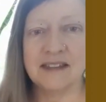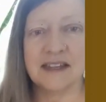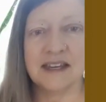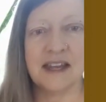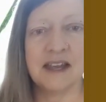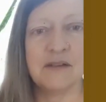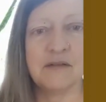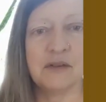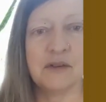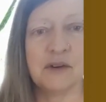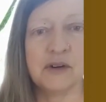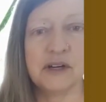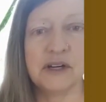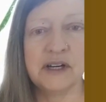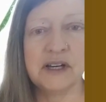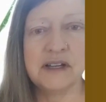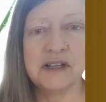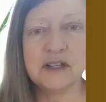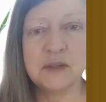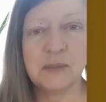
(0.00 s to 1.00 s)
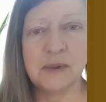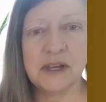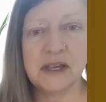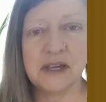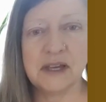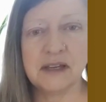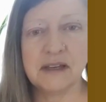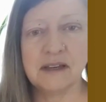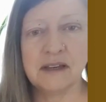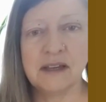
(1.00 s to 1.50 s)
that I've already
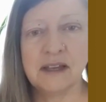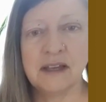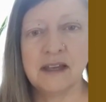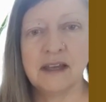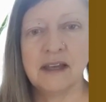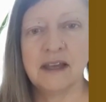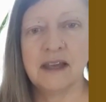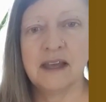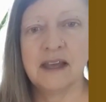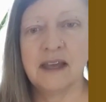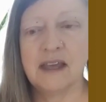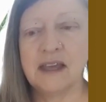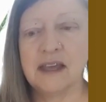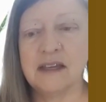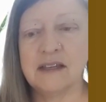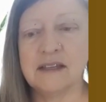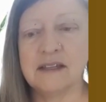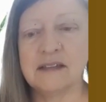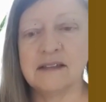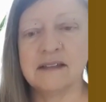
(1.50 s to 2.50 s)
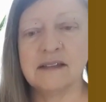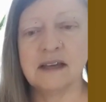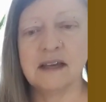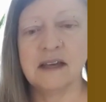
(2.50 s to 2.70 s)
spun and